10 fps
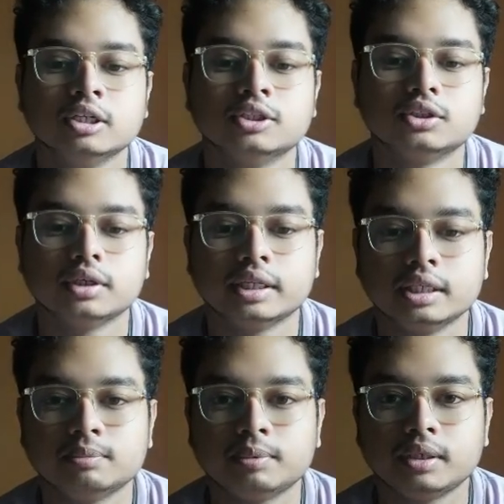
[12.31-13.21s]
So in
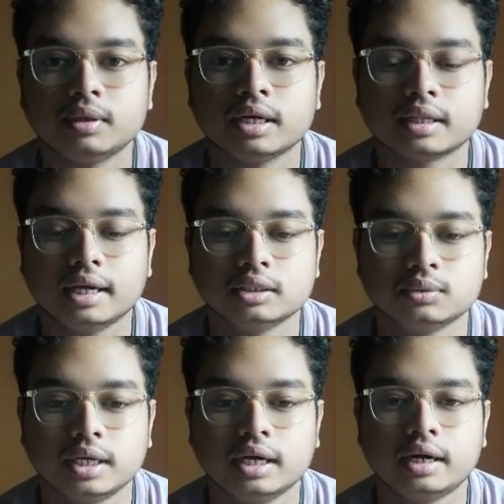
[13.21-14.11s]
this particular class
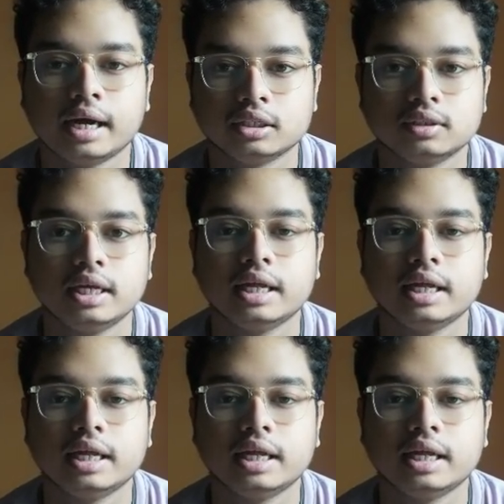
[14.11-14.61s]
we are actually